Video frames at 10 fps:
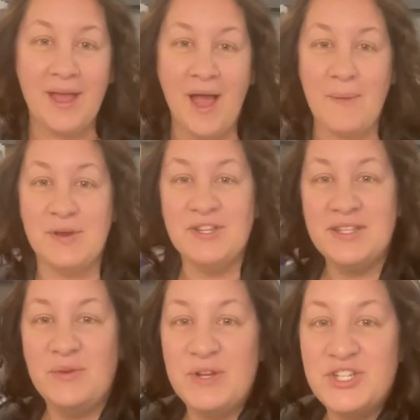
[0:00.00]
I'm just
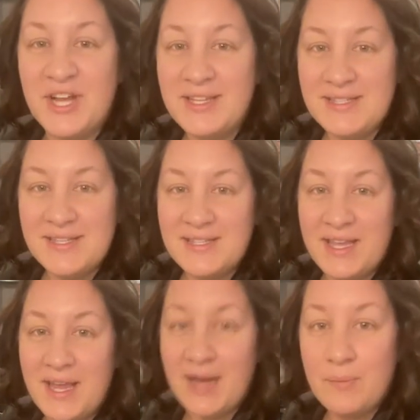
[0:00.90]
going to adjust this
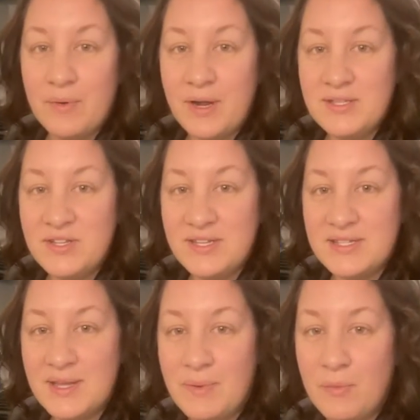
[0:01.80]
camera so you can
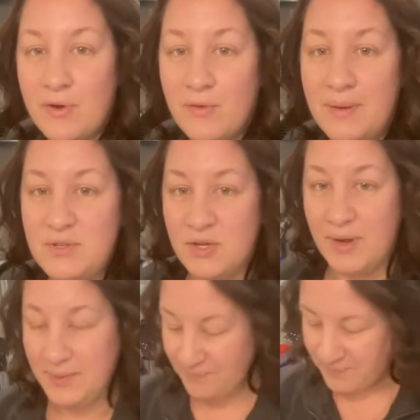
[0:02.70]
see a bit more of what I'm
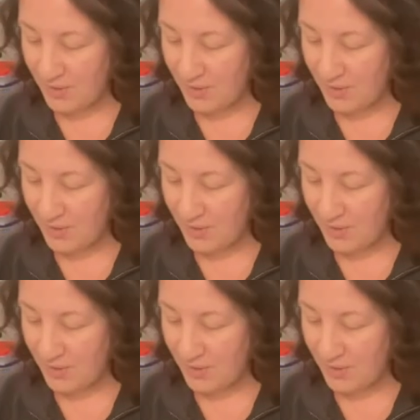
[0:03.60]
doing.